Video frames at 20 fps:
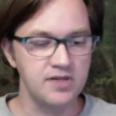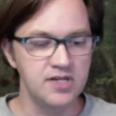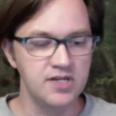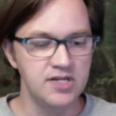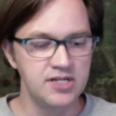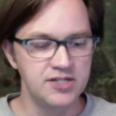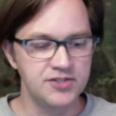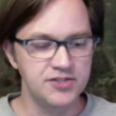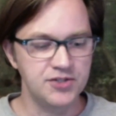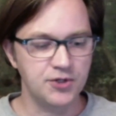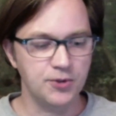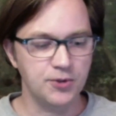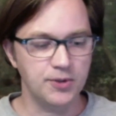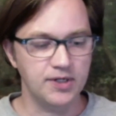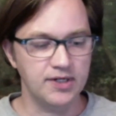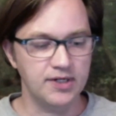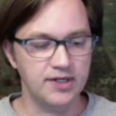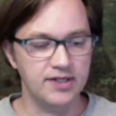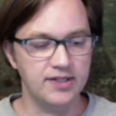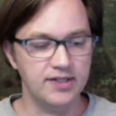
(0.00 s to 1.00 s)
So
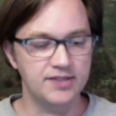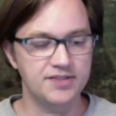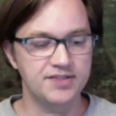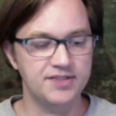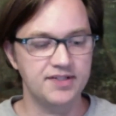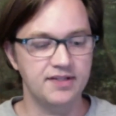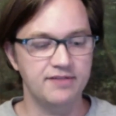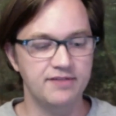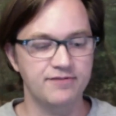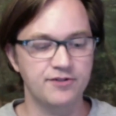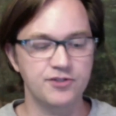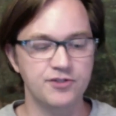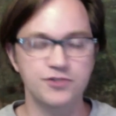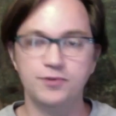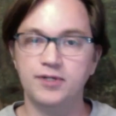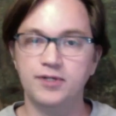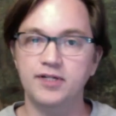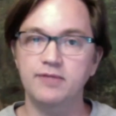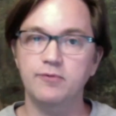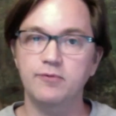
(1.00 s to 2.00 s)
uh, let's see. The first
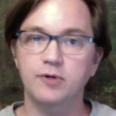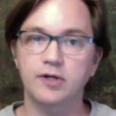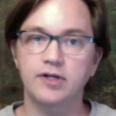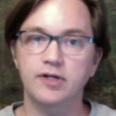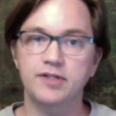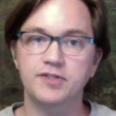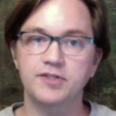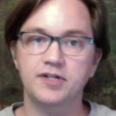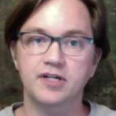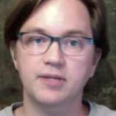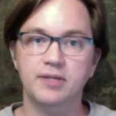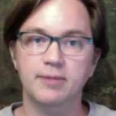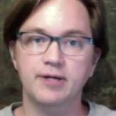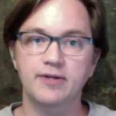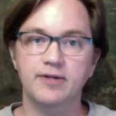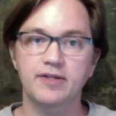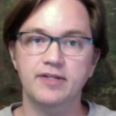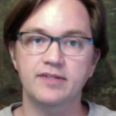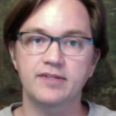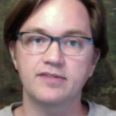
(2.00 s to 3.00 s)
one we're going to talk about
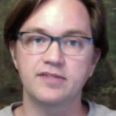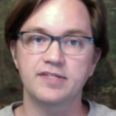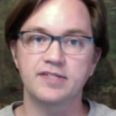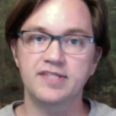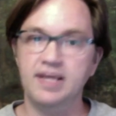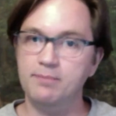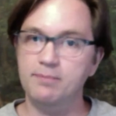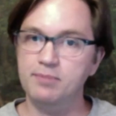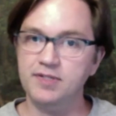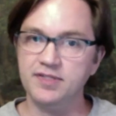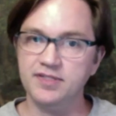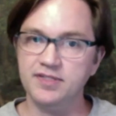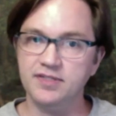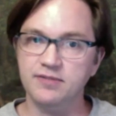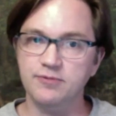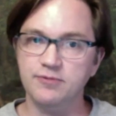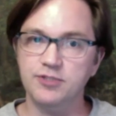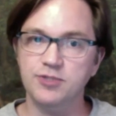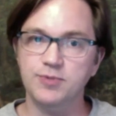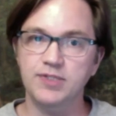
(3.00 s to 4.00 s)
is the Tempest,
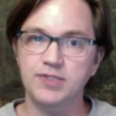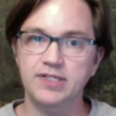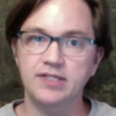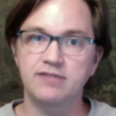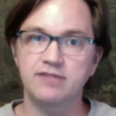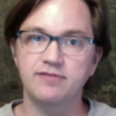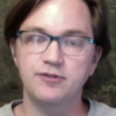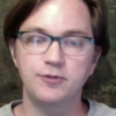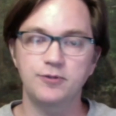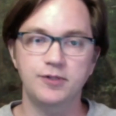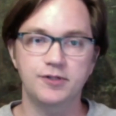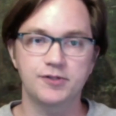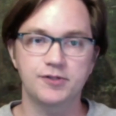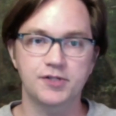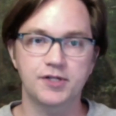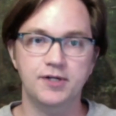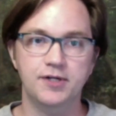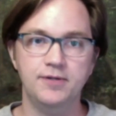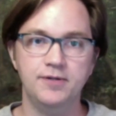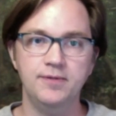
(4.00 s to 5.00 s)
which we did a few years
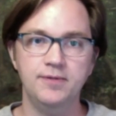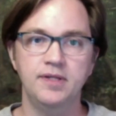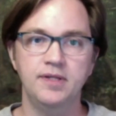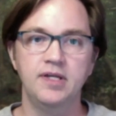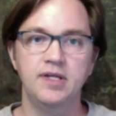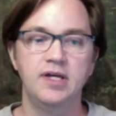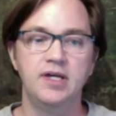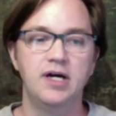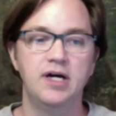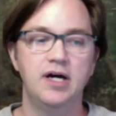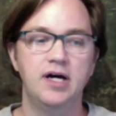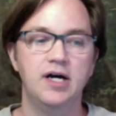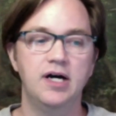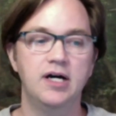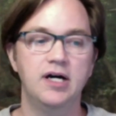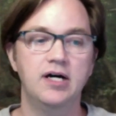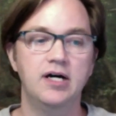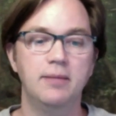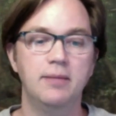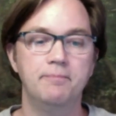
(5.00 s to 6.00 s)
ago.
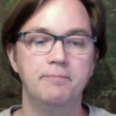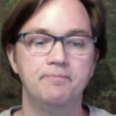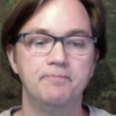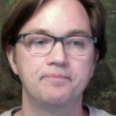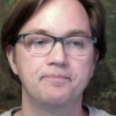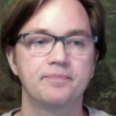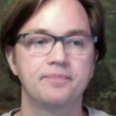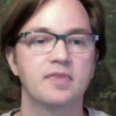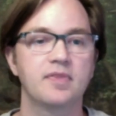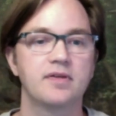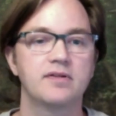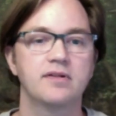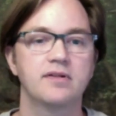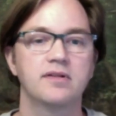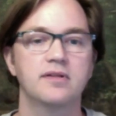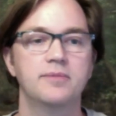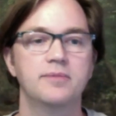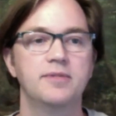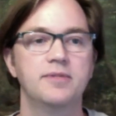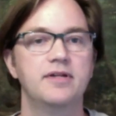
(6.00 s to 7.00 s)
Um, let
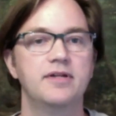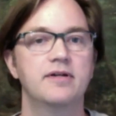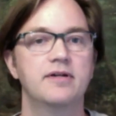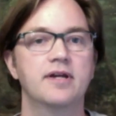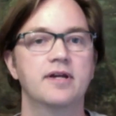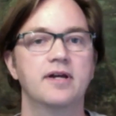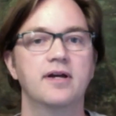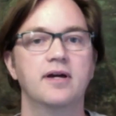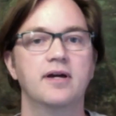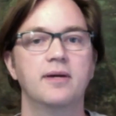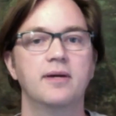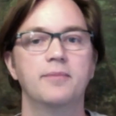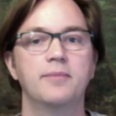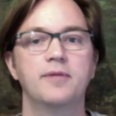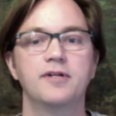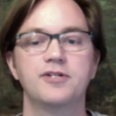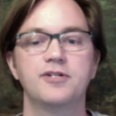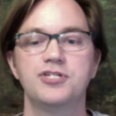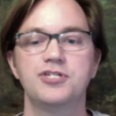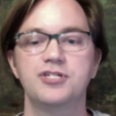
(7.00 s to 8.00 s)
me, okay, I'm going to
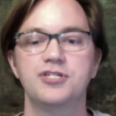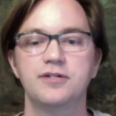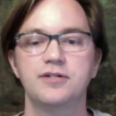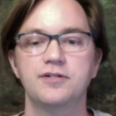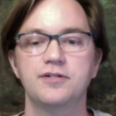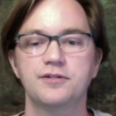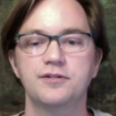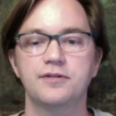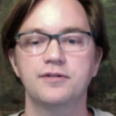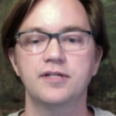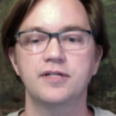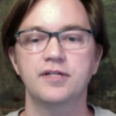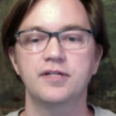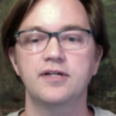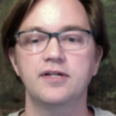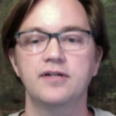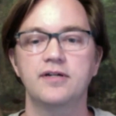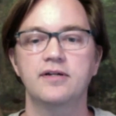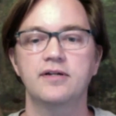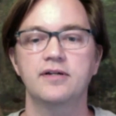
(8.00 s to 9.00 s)
share screen
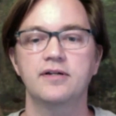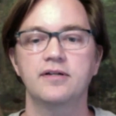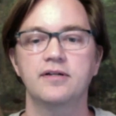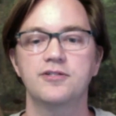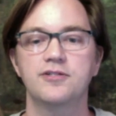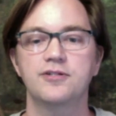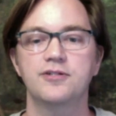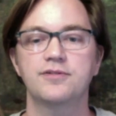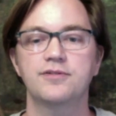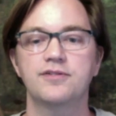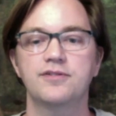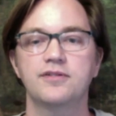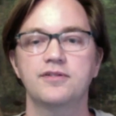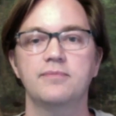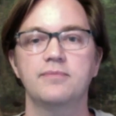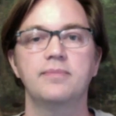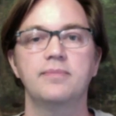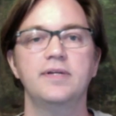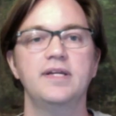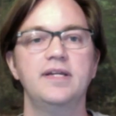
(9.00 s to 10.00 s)
here and show some
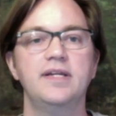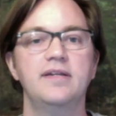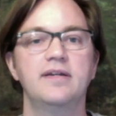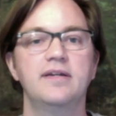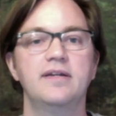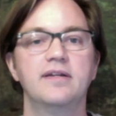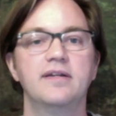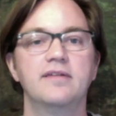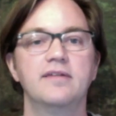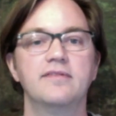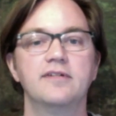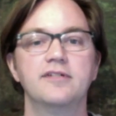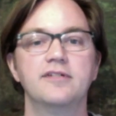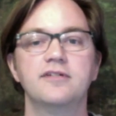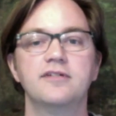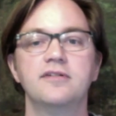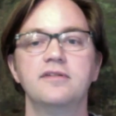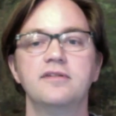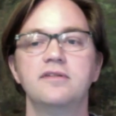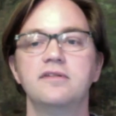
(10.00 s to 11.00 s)
paint
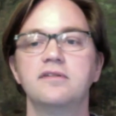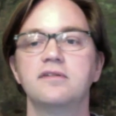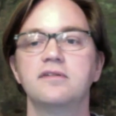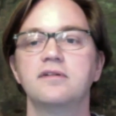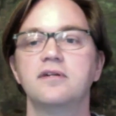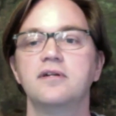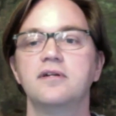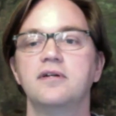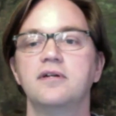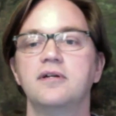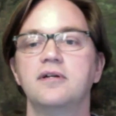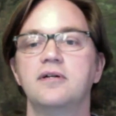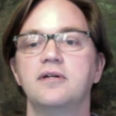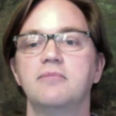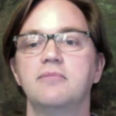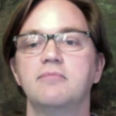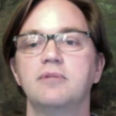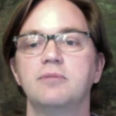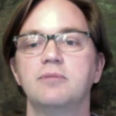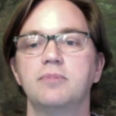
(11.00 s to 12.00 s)
elevations.
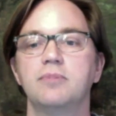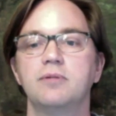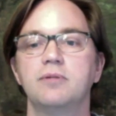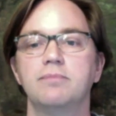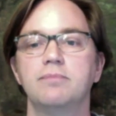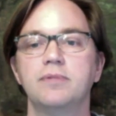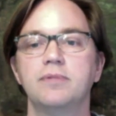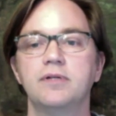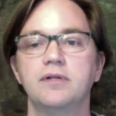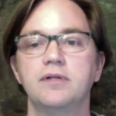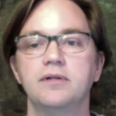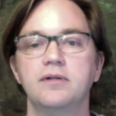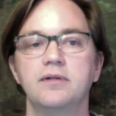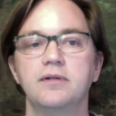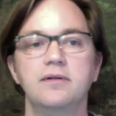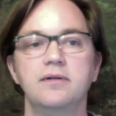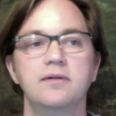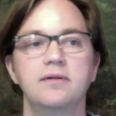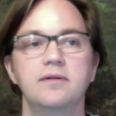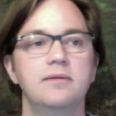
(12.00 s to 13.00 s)
Up, up, up.
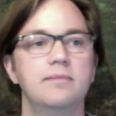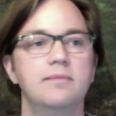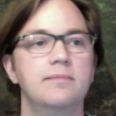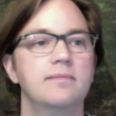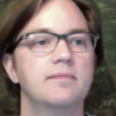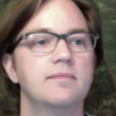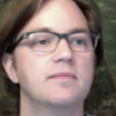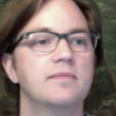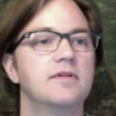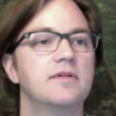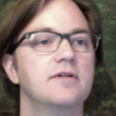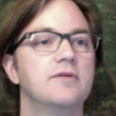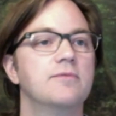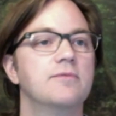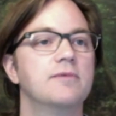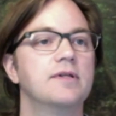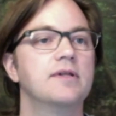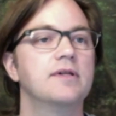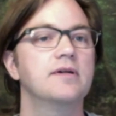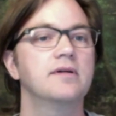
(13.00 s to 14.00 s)
Here
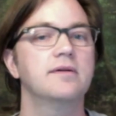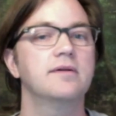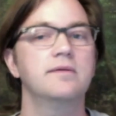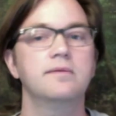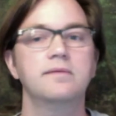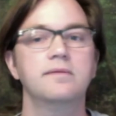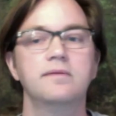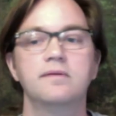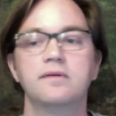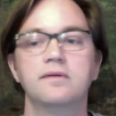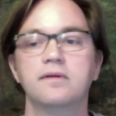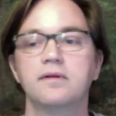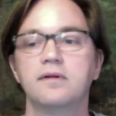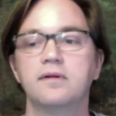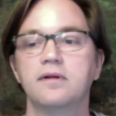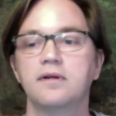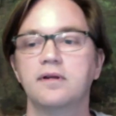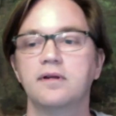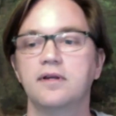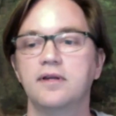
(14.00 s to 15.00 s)

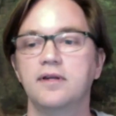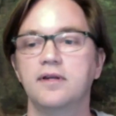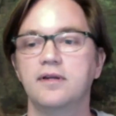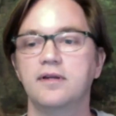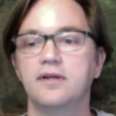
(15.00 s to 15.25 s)
we go. And